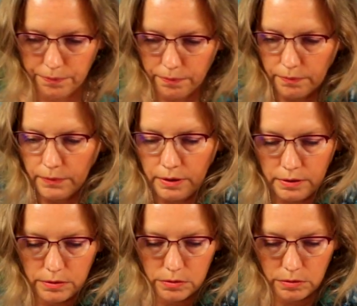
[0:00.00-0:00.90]

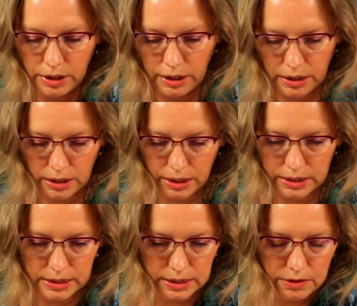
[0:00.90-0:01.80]
I just want to get an
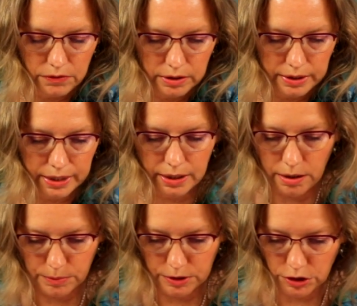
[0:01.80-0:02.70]
idea of like
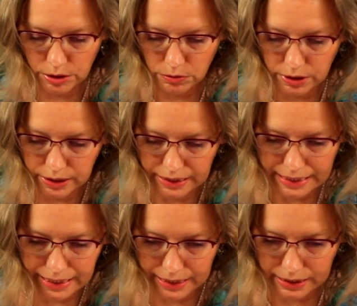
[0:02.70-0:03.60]
how much I really
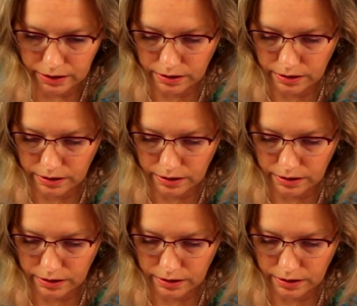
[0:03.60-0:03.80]
need.